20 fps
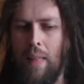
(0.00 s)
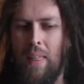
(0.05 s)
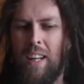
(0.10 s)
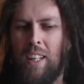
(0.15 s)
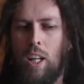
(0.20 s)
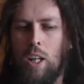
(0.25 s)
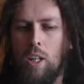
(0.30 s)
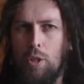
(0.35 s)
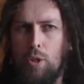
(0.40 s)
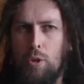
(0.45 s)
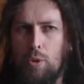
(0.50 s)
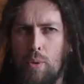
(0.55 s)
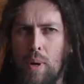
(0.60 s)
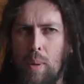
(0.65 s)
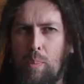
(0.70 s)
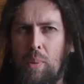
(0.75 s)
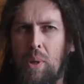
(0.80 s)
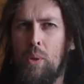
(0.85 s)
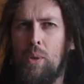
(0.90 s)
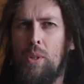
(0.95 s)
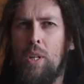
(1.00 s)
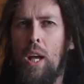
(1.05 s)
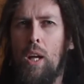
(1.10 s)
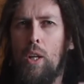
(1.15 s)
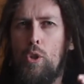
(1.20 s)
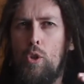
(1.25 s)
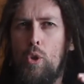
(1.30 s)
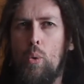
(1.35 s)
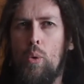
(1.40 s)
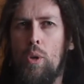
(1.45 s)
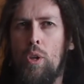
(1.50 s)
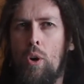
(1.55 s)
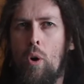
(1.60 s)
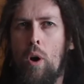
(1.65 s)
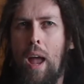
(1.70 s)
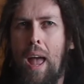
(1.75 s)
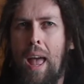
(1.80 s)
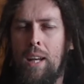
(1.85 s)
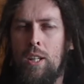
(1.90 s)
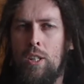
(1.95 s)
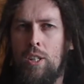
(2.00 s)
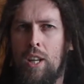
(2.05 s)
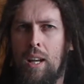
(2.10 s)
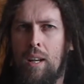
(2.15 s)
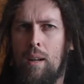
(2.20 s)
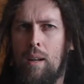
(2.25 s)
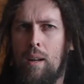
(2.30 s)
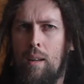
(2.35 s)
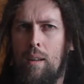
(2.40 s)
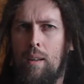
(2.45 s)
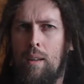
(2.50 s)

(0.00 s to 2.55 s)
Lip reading: that contribute to your engine.